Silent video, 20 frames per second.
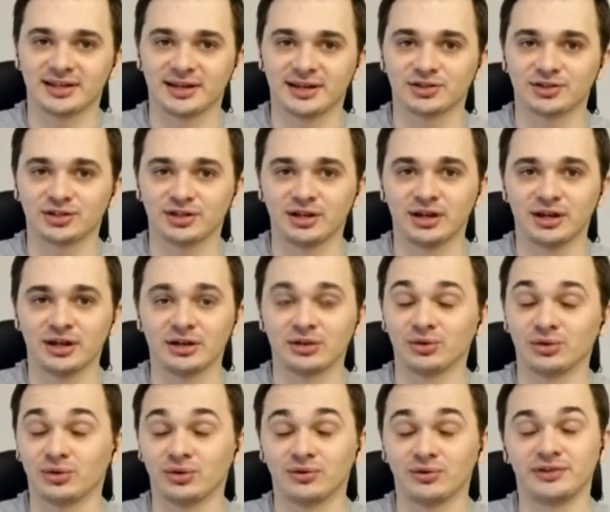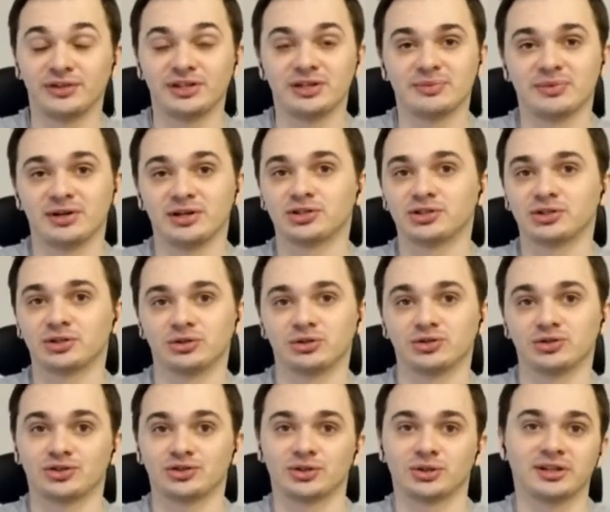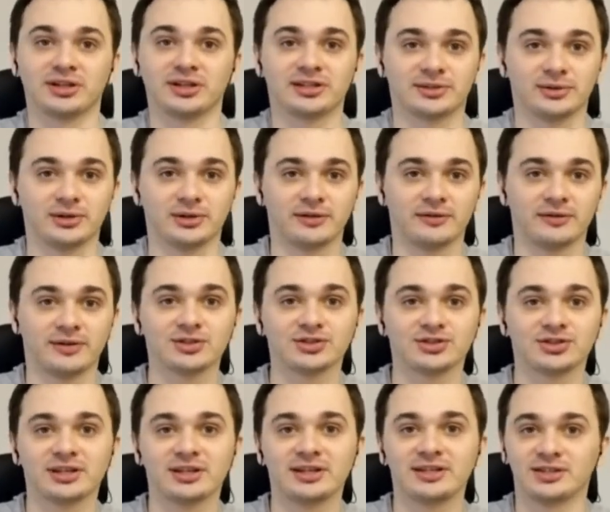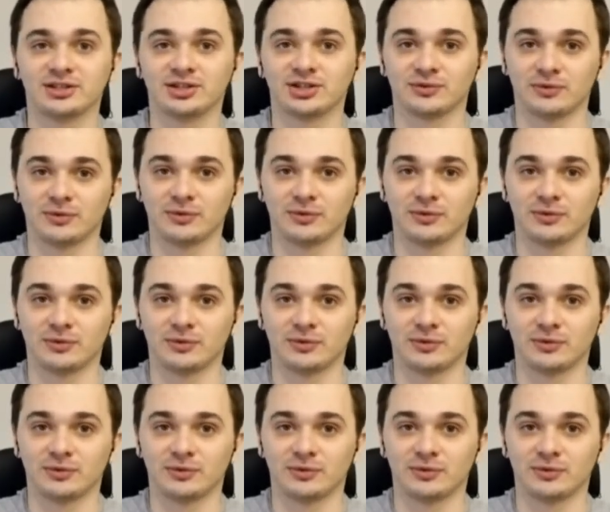not just the Telnet and SSH ports,